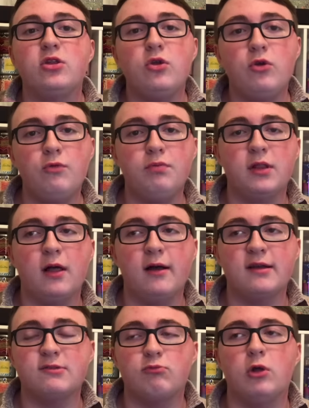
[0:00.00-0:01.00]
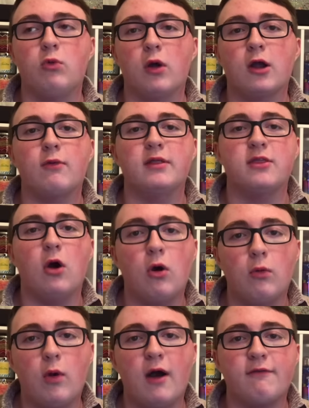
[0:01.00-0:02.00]
new plugs will work with the
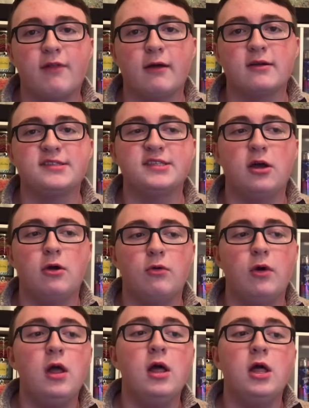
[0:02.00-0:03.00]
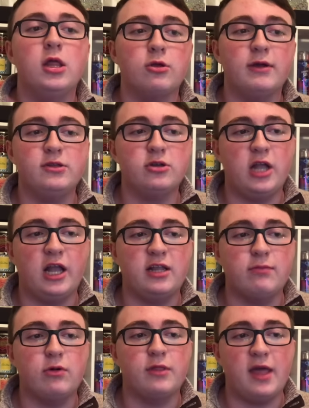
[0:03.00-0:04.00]
old wallflowers, so they're
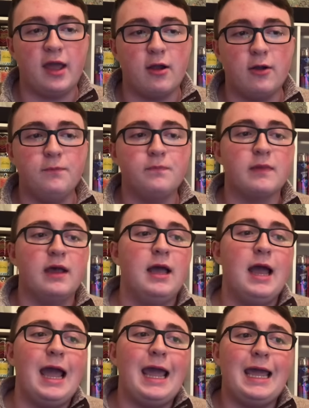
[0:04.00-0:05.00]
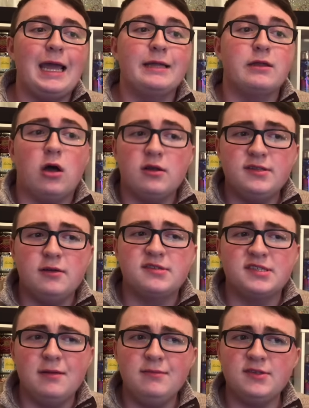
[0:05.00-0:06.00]
interchangeable there. And also,
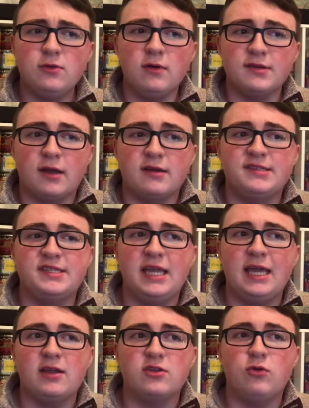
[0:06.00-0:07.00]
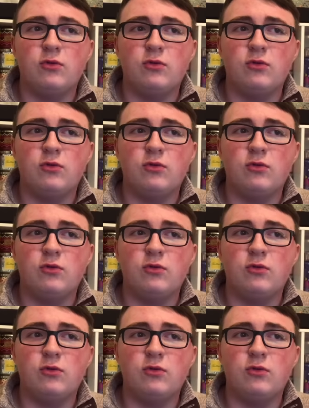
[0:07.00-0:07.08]
some stores are seeing